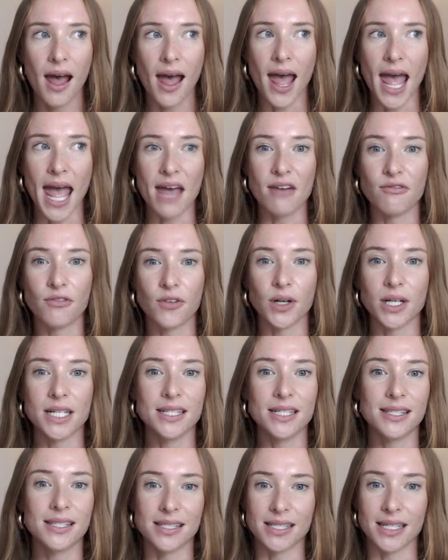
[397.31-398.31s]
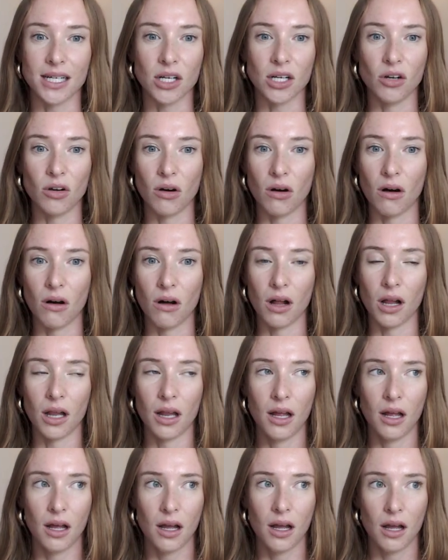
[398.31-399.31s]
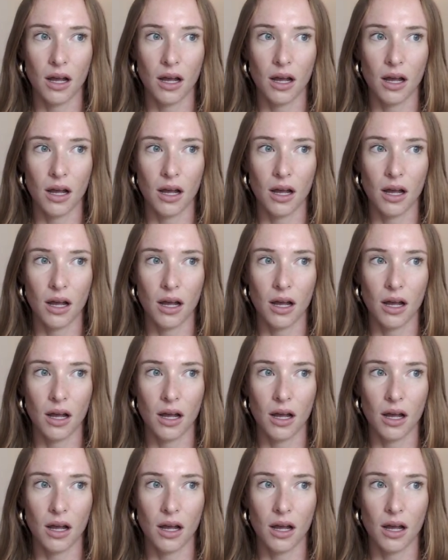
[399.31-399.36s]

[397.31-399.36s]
every single